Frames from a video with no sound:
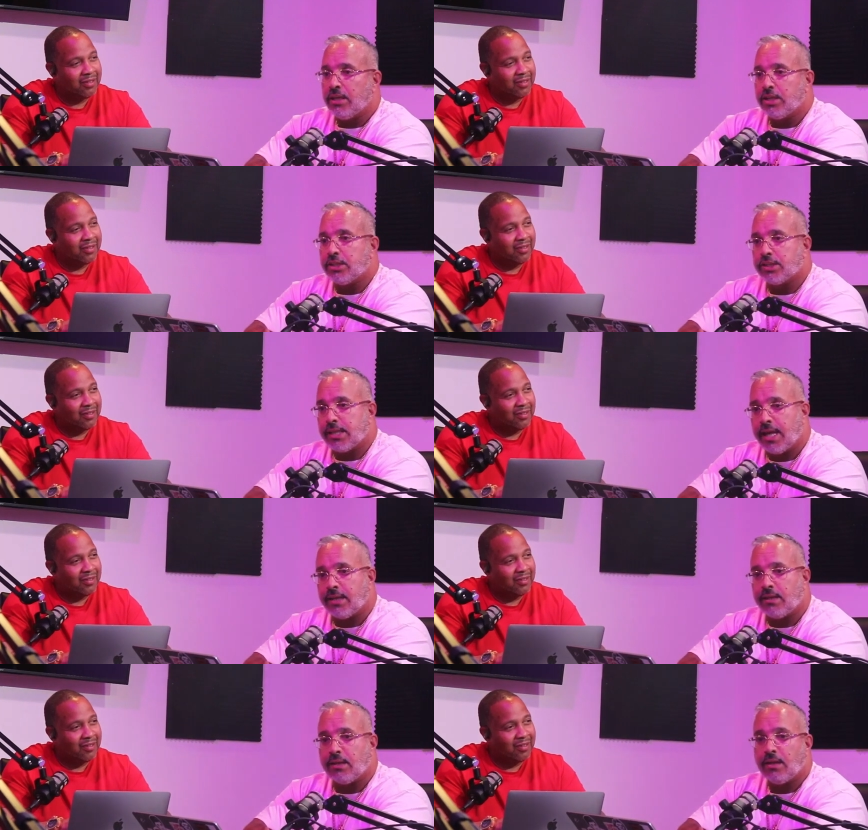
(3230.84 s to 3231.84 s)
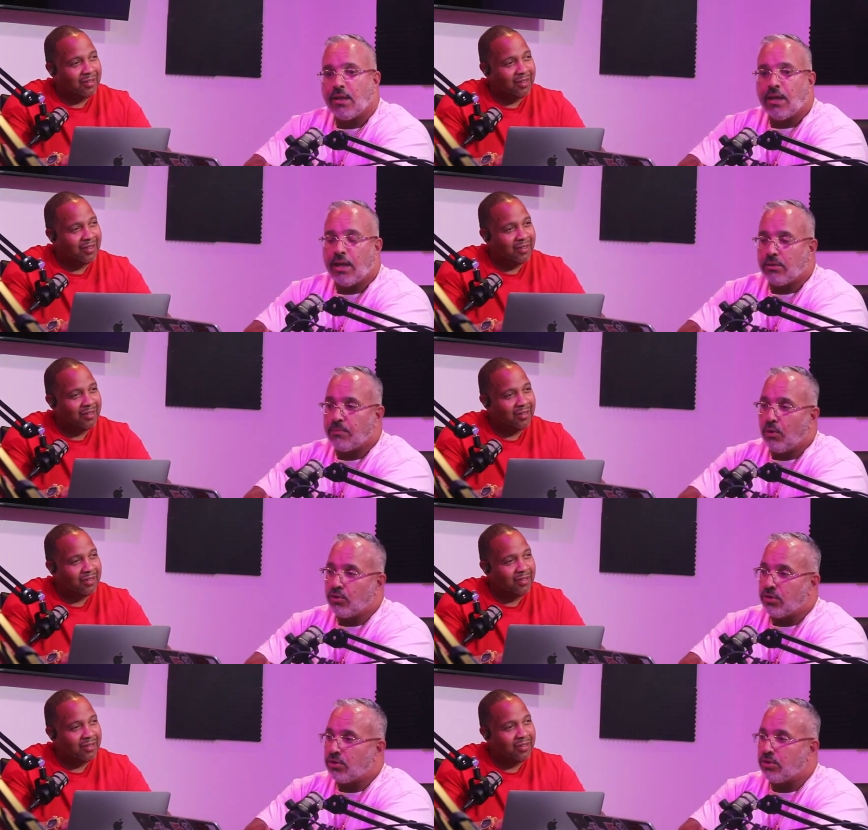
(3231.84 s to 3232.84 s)
Speaker 1: and understanding as
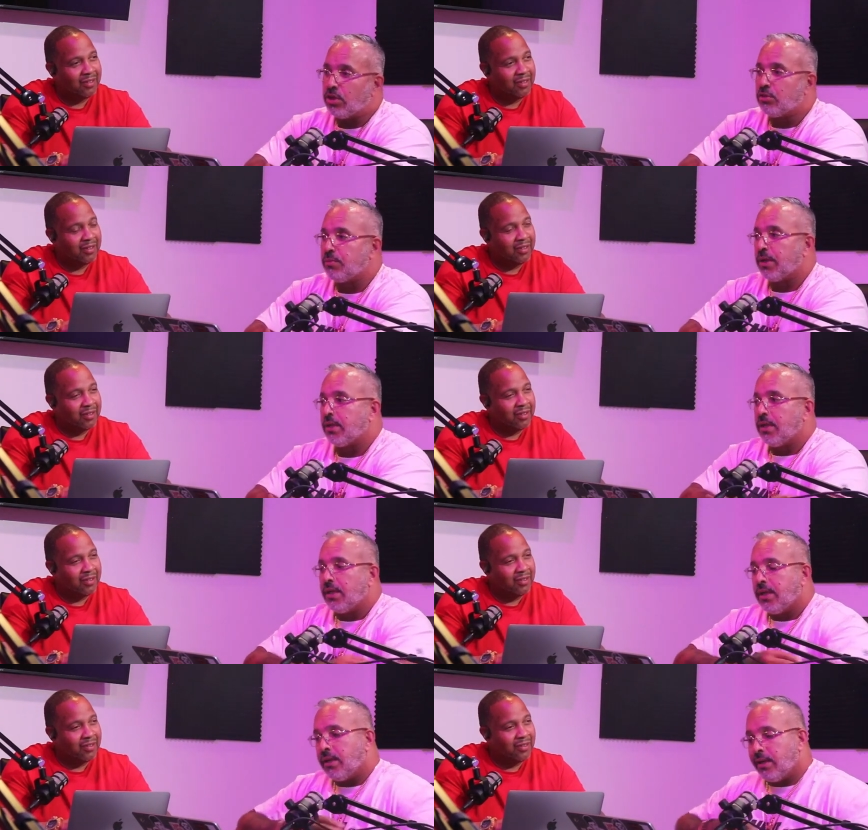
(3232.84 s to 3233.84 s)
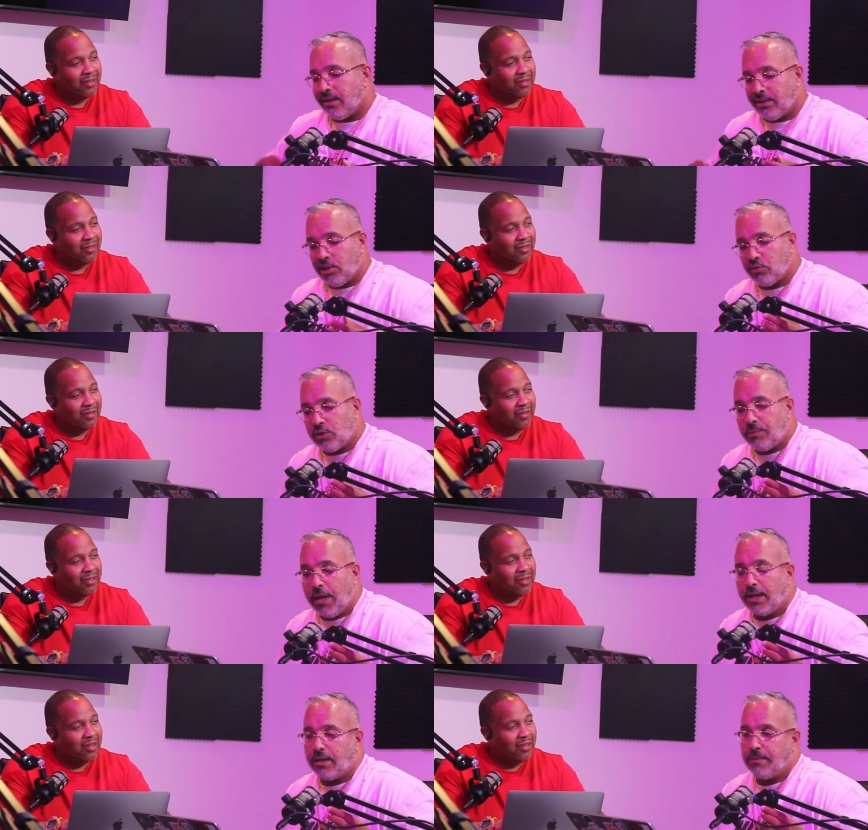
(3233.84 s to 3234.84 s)
opposed to judgment and
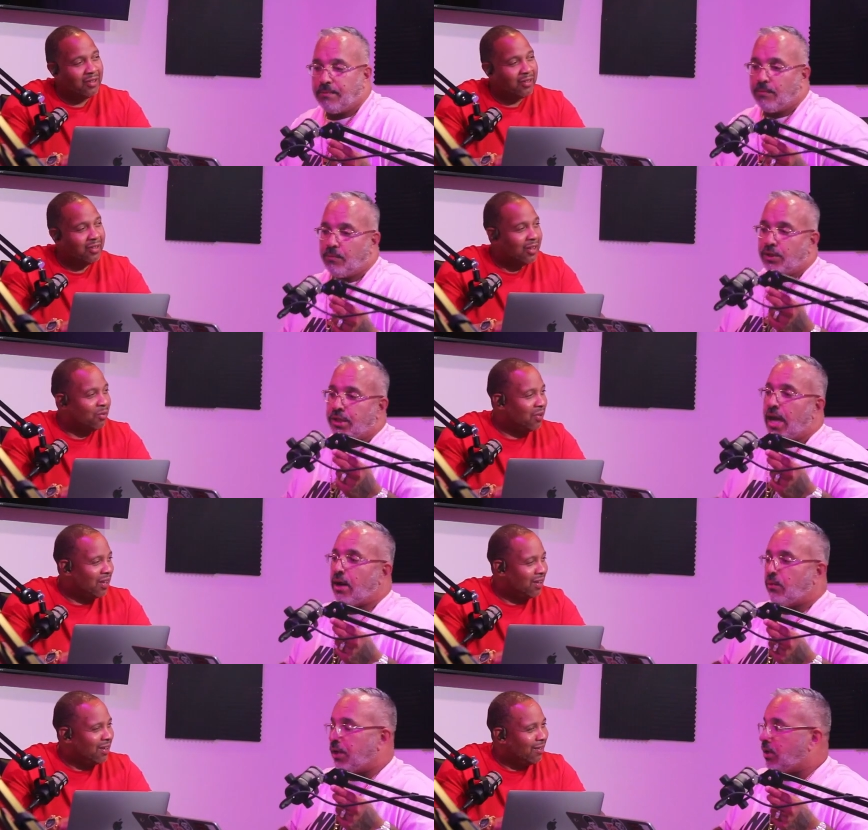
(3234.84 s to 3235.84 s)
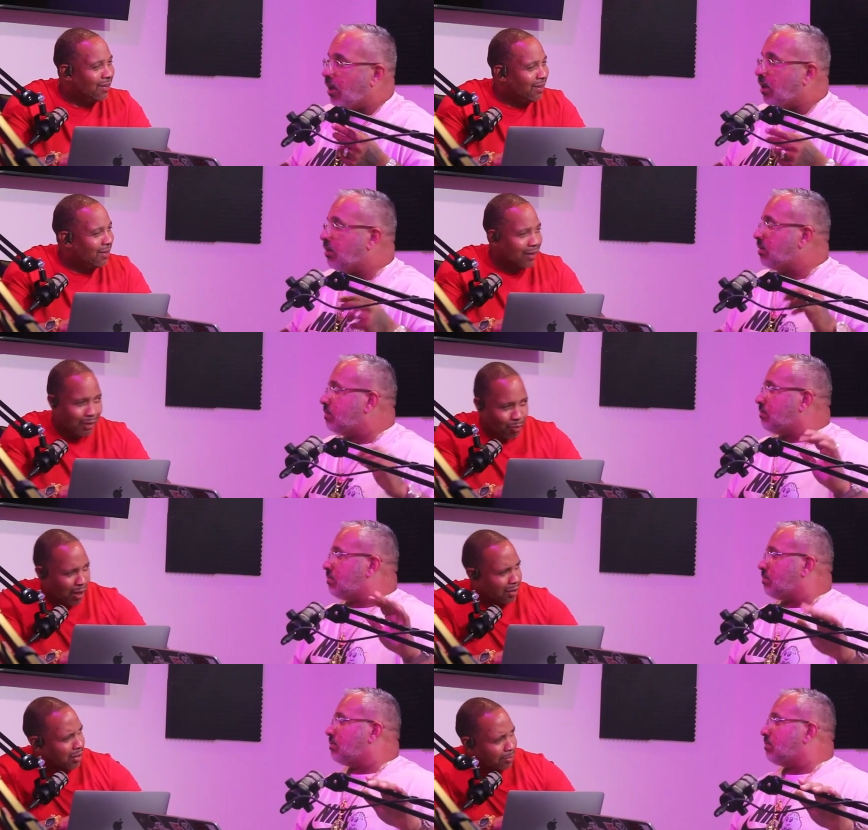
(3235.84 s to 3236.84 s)
disrespect. With that, we're gone.
Speaker 2: And
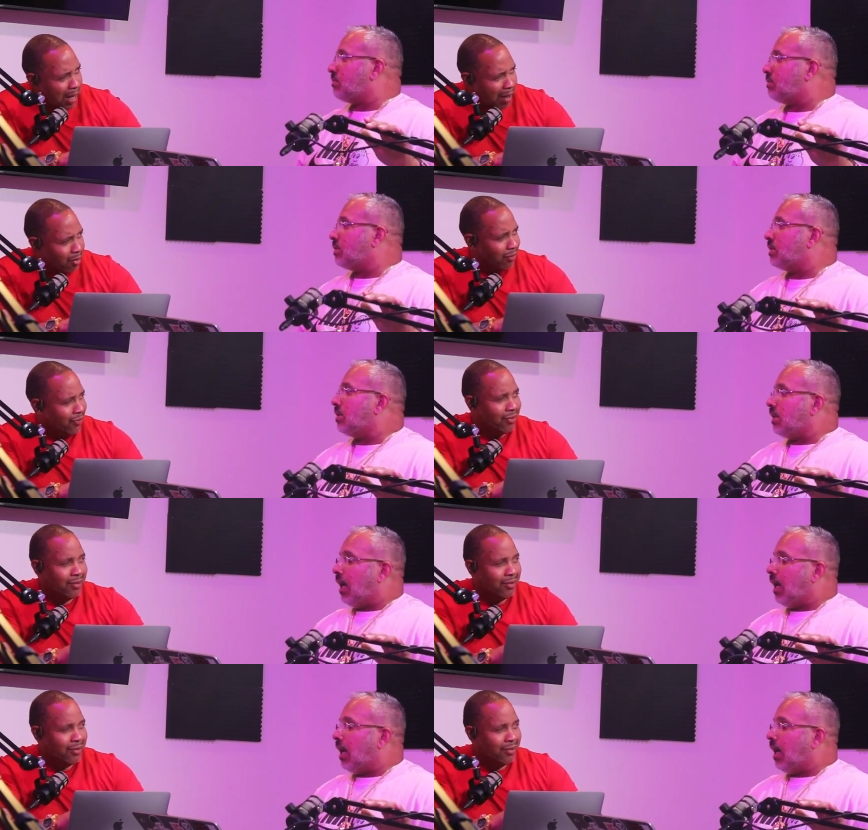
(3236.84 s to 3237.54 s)
watch your mouth.